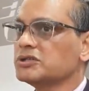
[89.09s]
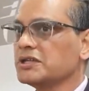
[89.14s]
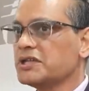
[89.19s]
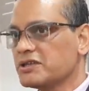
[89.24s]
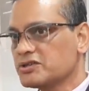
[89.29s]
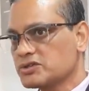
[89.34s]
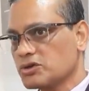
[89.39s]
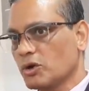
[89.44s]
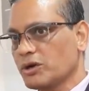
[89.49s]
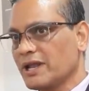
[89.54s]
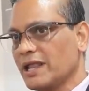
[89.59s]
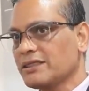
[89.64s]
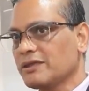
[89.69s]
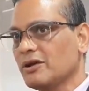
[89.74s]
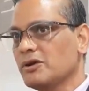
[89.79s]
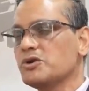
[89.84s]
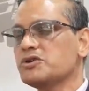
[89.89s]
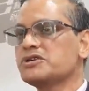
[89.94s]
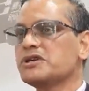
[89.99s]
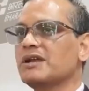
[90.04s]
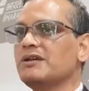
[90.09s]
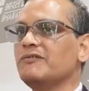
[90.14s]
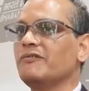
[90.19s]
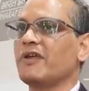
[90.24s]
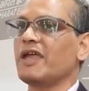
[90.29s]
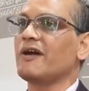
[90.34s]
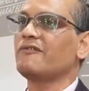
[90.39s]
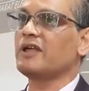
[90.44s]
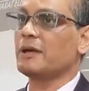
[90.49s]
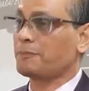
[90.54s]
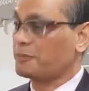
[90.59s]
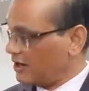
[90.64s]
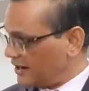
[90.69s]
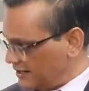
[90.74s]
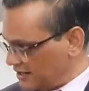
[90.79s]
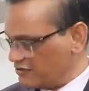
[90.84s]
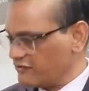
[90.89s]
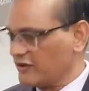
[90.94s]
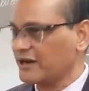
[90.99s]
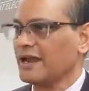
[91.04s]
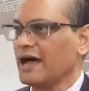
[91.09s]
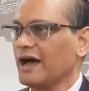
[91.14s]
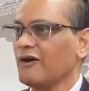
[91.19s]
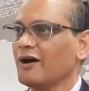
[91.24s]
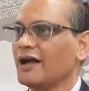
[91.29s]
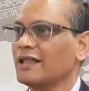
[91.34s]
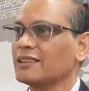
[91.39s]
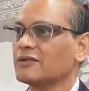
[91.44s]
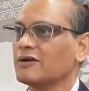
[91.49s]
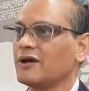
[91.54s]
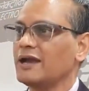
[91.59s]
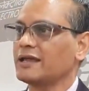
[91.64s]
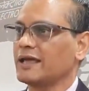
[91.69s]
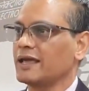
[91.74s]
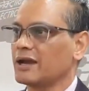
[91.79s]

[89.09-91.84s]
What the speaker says: So this total solution we have deployed even now also